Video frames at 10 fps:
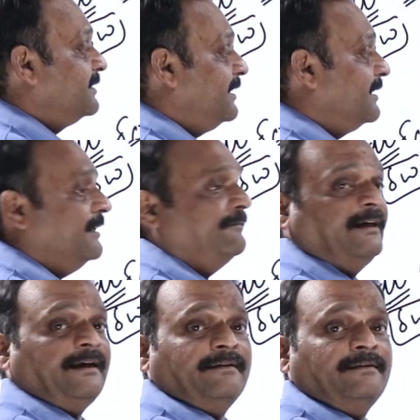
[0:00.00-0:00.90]
greater than
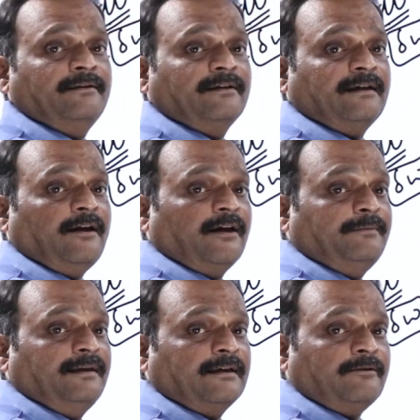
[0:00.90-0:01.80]
Vi, okay, log
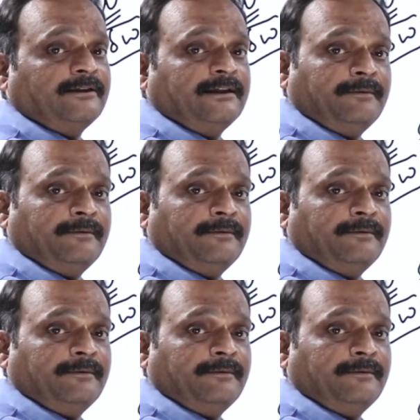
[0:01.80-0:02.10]
bigger quantity